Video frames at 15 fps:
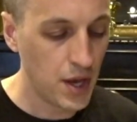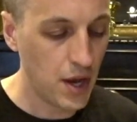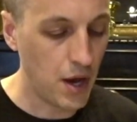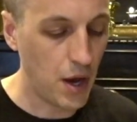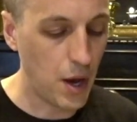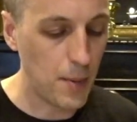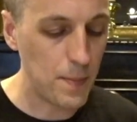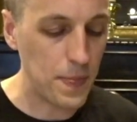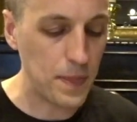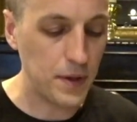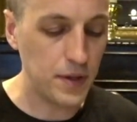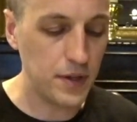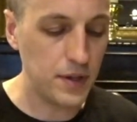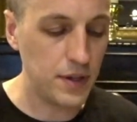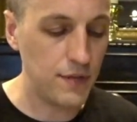Um,
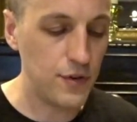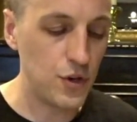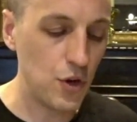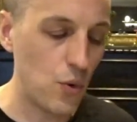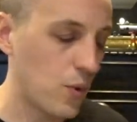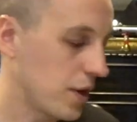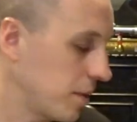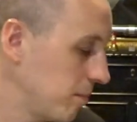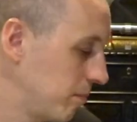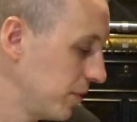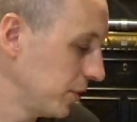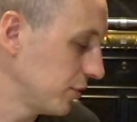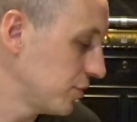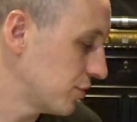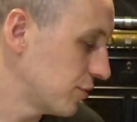if you don't want to
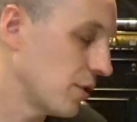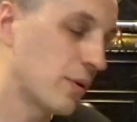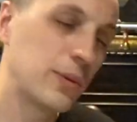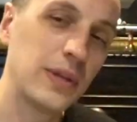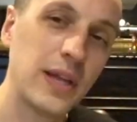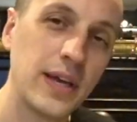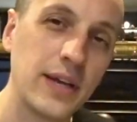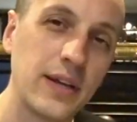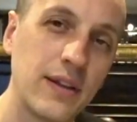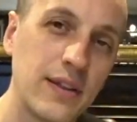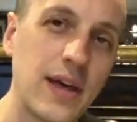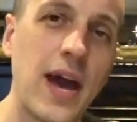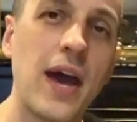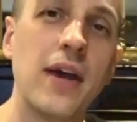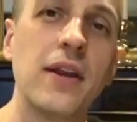build your own like
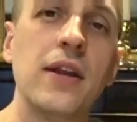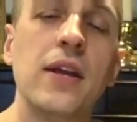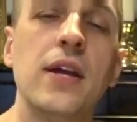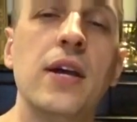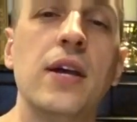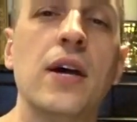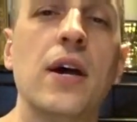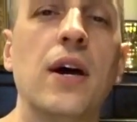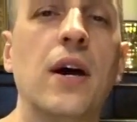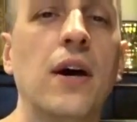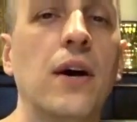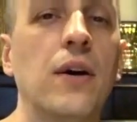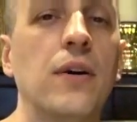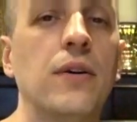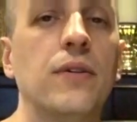that,
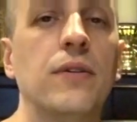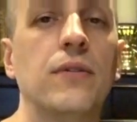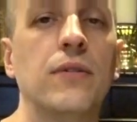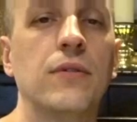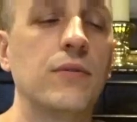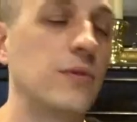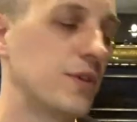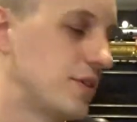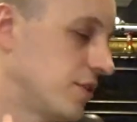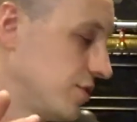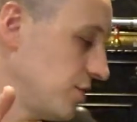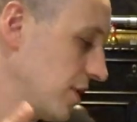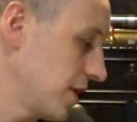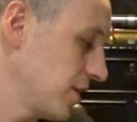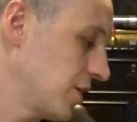uh, which is
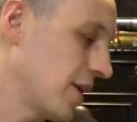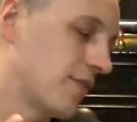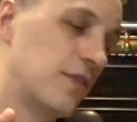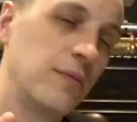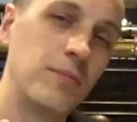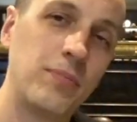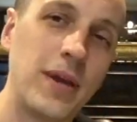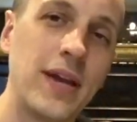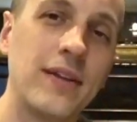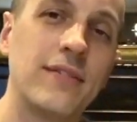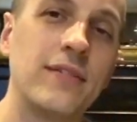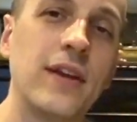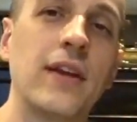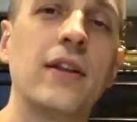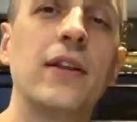you, you have to
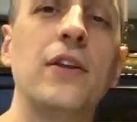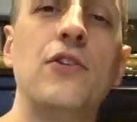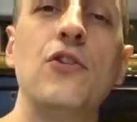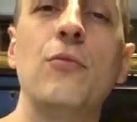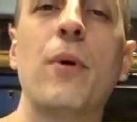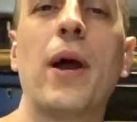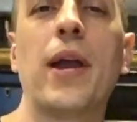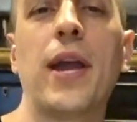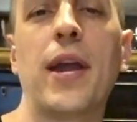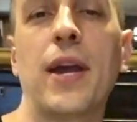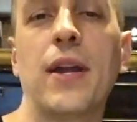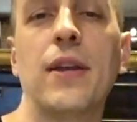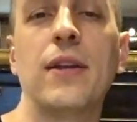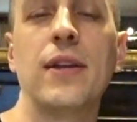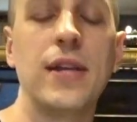painstakingly do by
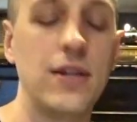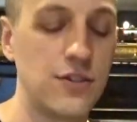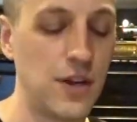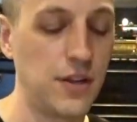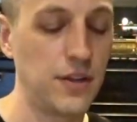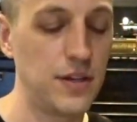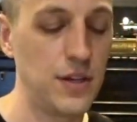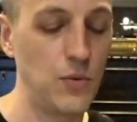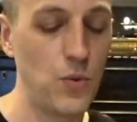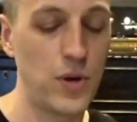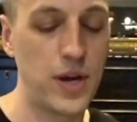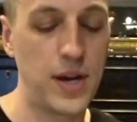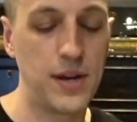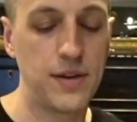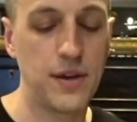hand each LED
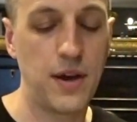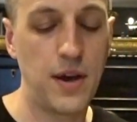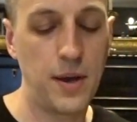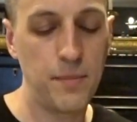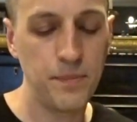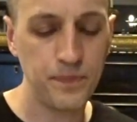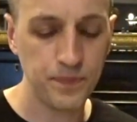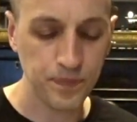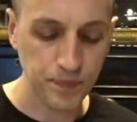one at a time,